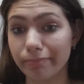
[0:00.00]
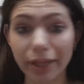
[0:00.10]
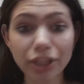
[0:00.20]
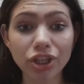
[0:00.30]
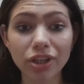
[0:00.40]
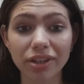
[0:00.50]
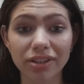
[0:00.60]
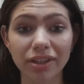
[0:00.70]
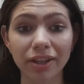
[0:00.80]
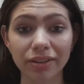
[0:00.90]
mention these
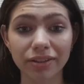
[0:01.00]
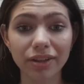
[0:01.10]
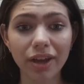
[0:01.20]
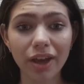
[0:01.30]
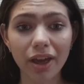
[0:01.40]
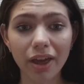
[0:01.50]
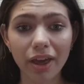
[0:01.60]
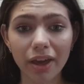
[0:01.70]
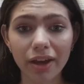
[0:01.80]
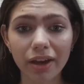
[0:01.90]
things.
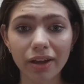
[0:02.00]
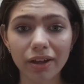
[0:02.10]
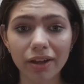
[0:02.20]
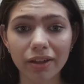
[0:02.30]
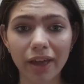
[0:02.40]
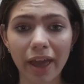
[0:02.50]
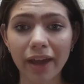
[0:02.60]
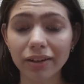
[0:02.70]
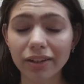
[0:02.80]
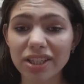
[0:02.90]

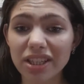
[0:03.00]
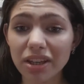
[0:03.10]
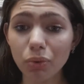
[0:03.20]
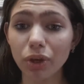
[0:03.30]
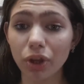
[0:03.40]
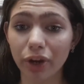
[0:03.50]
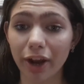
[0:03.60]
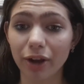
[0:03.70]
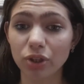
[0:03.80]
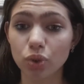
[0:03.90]
And consider what your
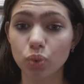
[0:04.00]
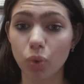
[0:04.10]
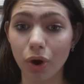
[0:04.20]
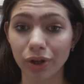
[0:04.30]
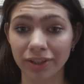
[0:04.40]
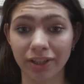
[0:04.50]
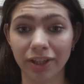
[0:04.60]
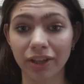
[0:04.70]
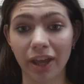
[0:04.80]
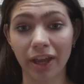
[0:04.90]
characters want
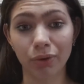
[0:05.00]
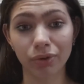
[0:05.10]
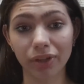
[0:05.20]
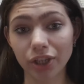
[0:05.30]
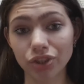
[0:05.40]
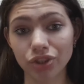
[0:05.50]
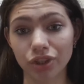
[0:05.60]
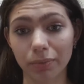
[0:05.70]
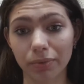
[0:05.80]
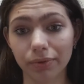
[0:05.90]
in a
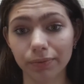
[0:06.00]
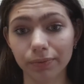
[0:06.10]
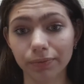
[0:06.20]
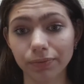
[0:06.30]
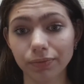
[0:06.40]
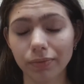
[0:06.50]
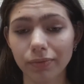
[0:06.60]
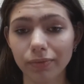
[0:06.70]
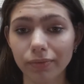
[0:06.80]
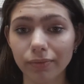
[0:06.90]
relationship.
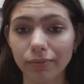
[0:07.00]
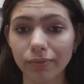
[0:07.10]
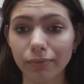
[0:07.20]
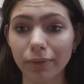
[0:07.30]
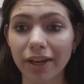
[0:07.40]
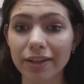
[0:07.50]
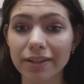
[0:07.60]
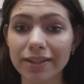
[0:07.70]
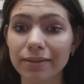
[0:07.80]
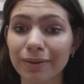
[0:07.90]

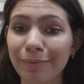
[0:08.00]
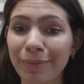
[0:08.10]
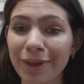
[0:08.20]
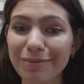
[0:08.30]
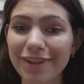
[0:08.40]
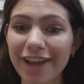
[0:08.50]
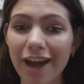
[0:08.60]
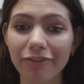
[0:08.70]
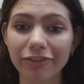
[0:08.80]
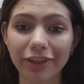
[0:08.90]
Because people
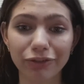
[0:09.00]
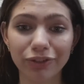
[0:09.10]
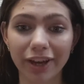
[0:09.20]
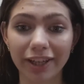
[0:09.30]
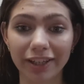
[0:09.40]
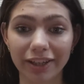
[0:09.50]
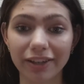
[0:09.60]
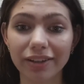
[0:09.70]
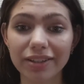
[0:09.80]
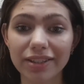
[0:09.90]
have different
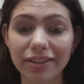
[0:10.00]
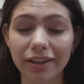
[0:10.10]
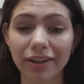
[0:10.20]
ideas